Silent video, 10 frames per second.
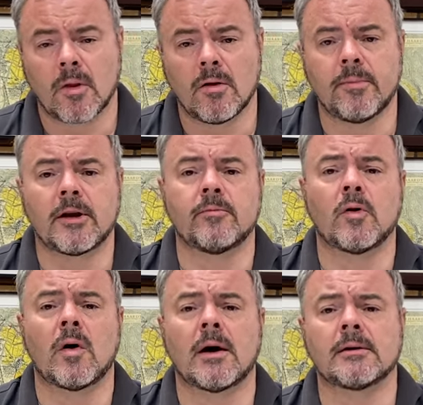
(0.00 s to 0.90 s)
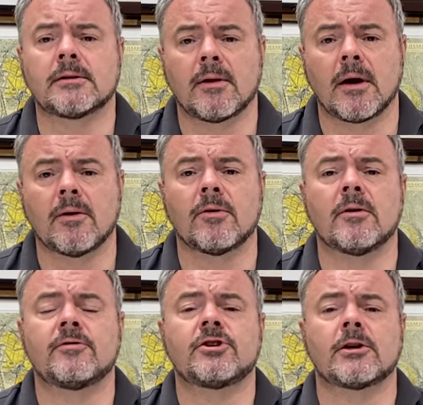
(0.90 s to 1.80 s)
Hubert de Bouard, uh, the owner
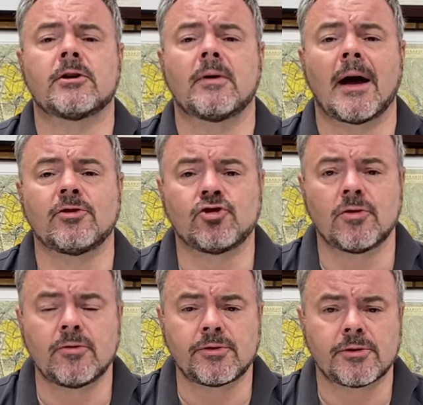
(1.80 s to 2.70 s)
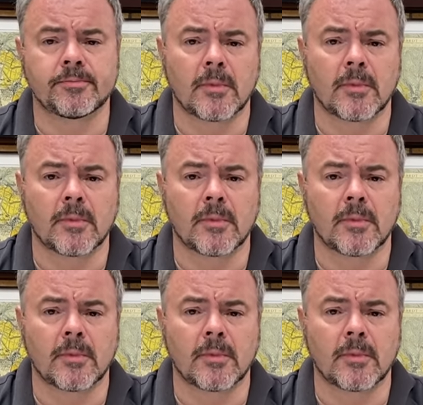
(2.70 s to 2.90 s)
of Chateau Angelus